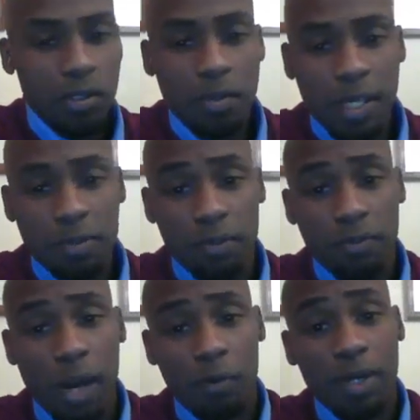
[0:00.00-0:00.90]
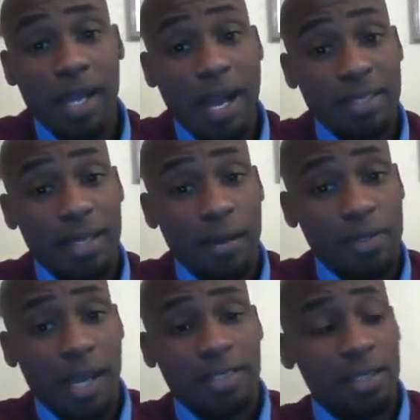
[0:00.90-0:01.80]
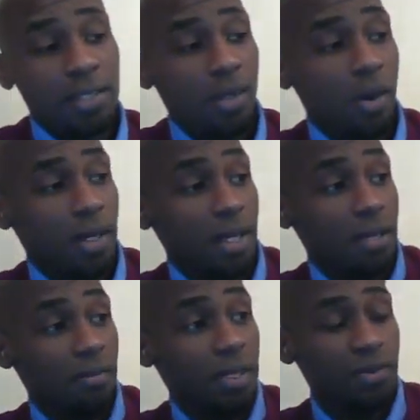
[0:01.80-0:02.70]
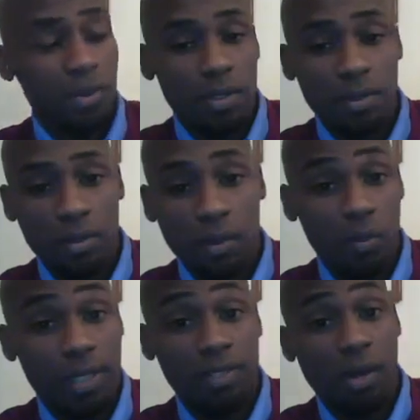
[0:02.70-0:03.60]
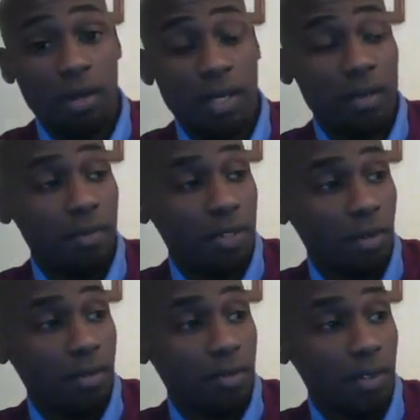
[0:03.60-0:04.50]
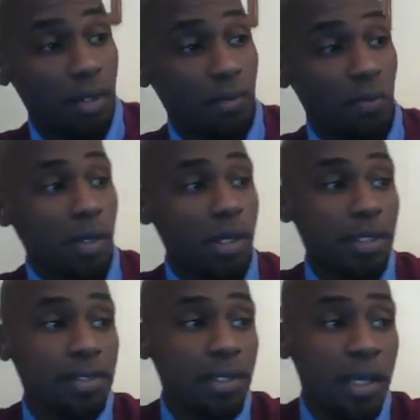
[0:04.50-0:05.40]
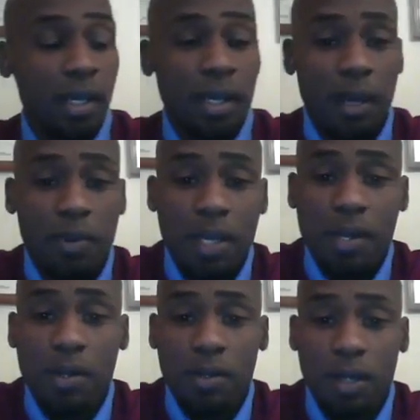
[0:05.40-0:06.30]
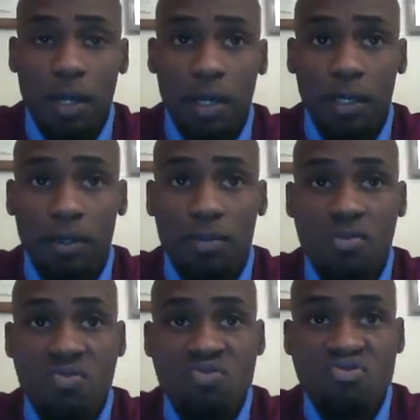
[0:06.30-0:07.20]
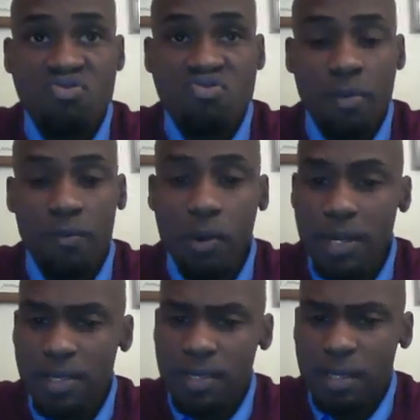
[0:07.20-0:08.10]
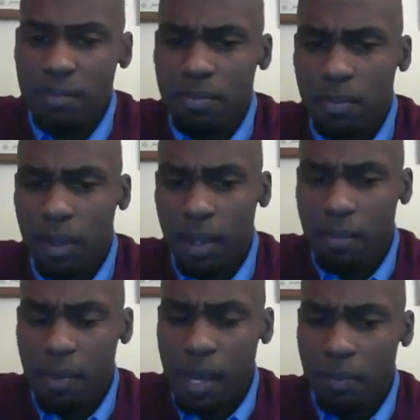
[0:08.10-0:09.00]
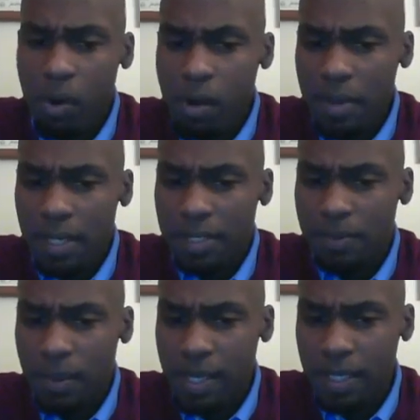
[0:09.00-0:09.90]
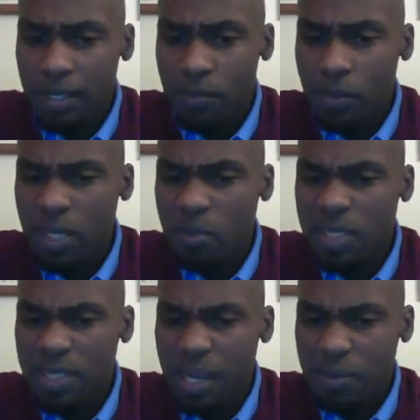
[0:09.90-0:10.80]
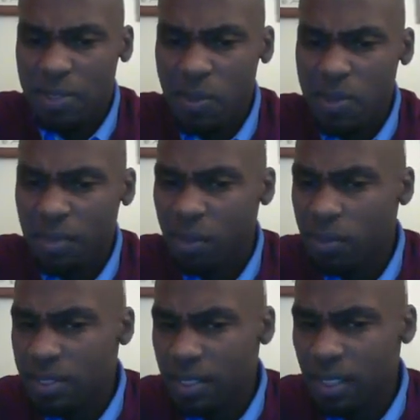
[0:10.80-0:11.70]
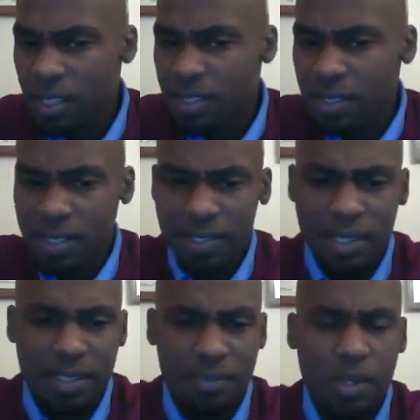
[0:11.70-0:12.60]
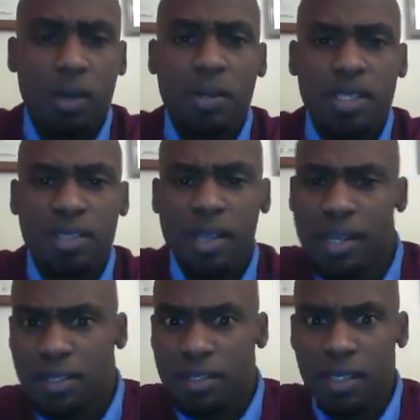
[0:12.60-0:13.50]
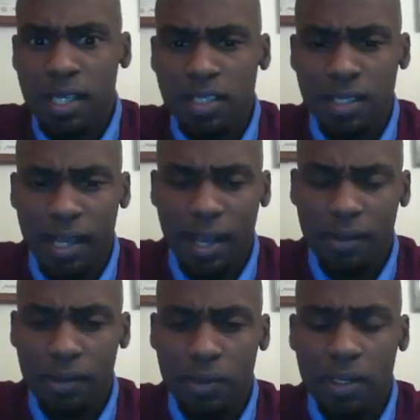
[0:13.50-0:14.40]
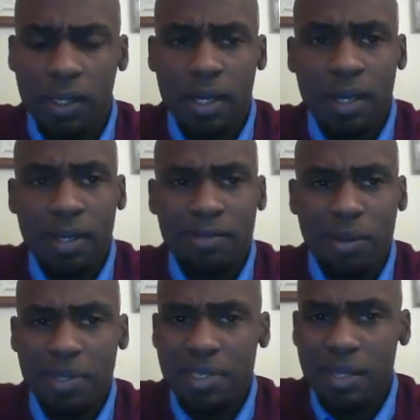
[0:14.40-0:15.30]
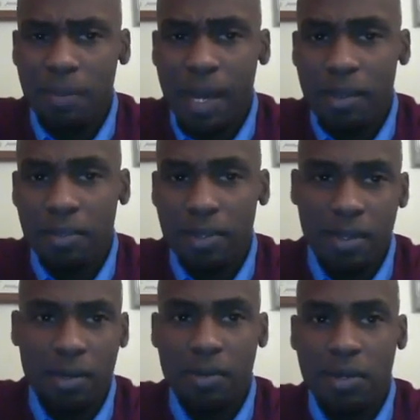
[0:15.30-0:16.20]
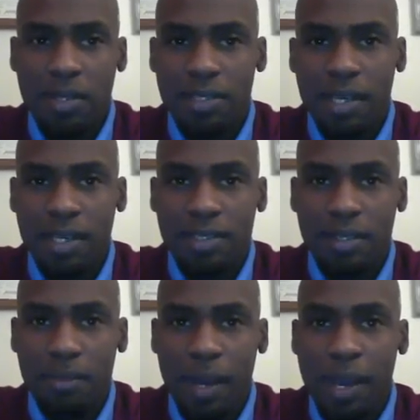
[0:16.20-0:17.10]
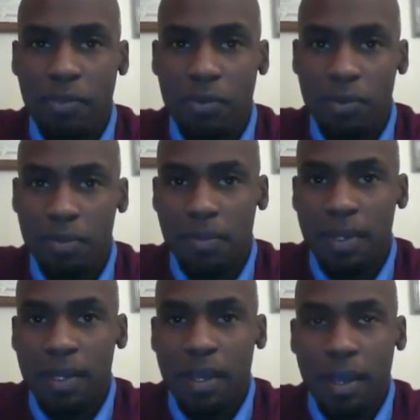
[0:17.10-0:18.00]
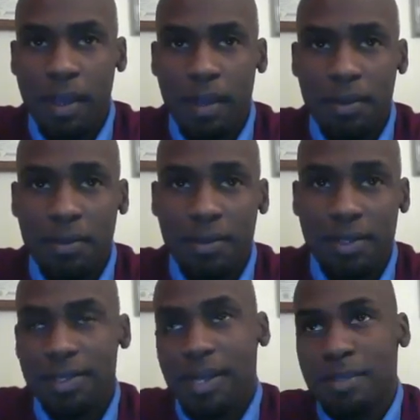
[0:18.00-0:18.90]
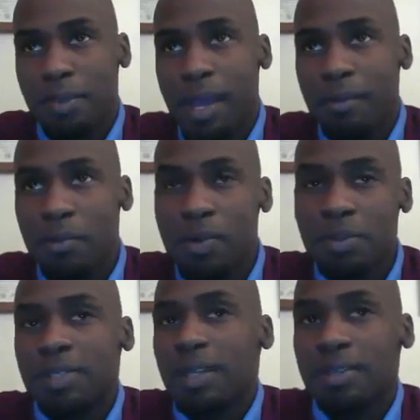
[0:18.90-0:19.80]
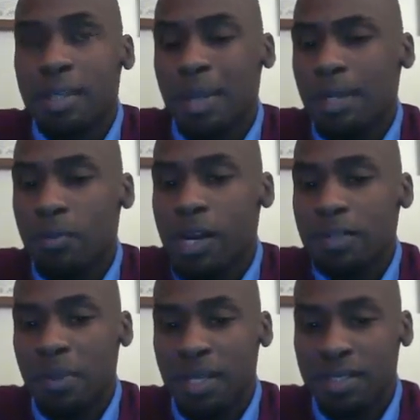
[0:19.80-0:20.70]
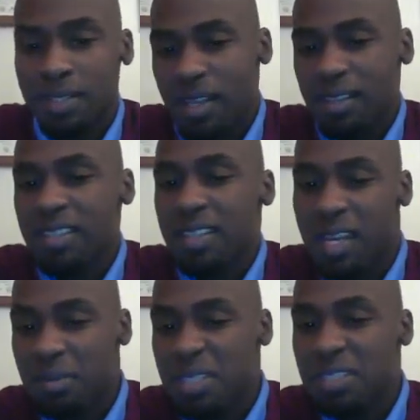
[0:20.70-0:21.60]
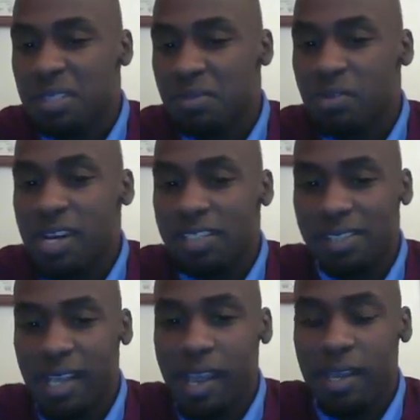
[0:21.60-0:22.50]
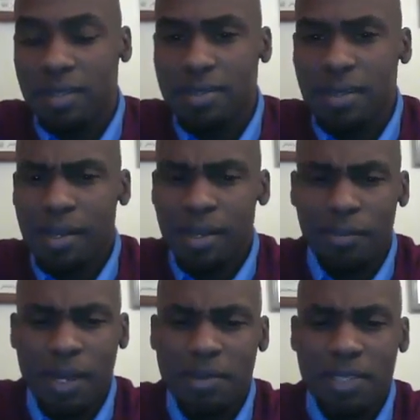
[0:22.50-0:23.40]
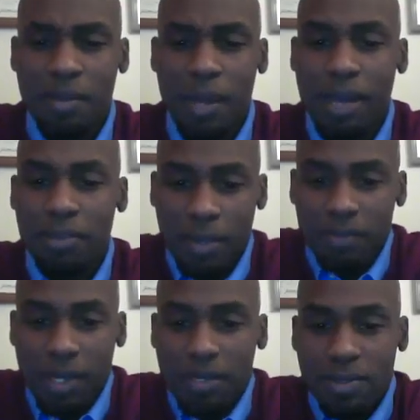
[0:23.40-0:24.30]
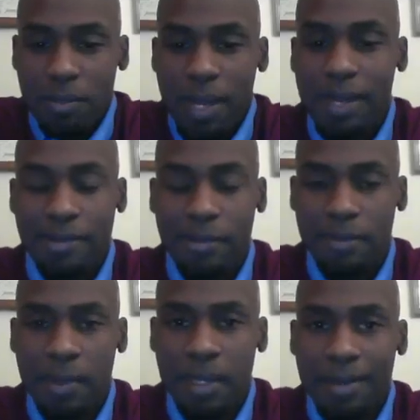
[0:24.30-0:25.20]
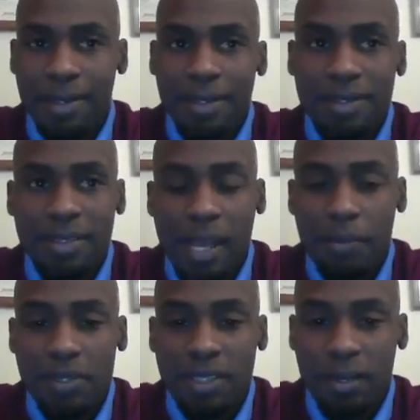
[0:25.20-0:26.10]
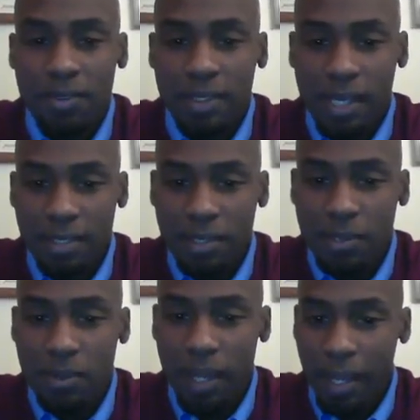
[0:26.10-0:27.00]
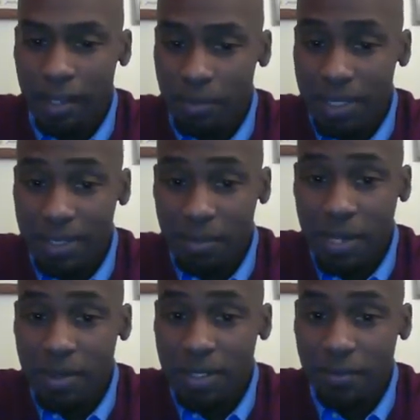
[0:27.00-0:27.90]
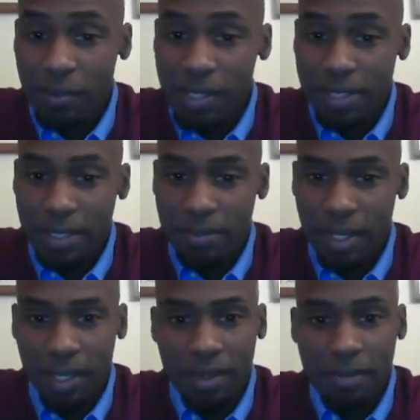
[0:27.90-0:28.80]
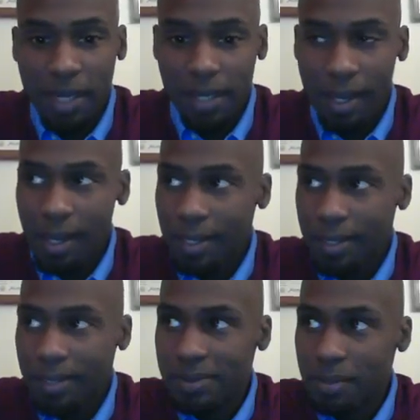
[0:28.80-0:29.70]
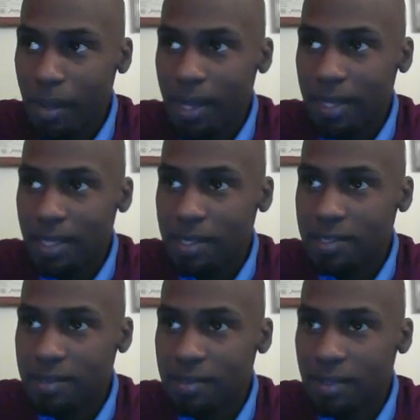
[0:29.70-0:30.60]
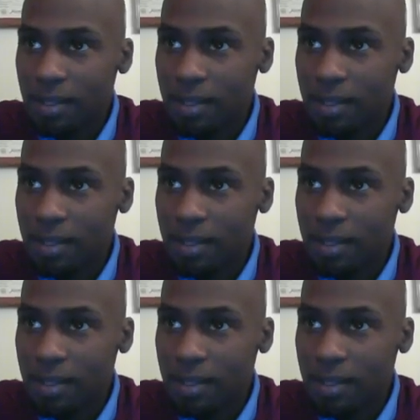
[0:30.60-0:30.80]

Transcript: 2 months before I realized that I was actually a targeted individual, or what a targeted individual even was. I would hear voices in my apartment explaining what it was that I was doing. If I went to the kitchen, they'd say stuff, oh, he's headed to the kitchen now. Or if I went to the bathroom, they'd like, oh, he's headed to the bathroom. And this sounds bad, but one particular time I didn't wash my hands. They're like, look at him. He doesn't even wash his hands when I was in the bathroom after I used the bathroom. This is the type of stuff that they do. And because I'm hearing these voices, I'm thinking, oh, my God, somebody is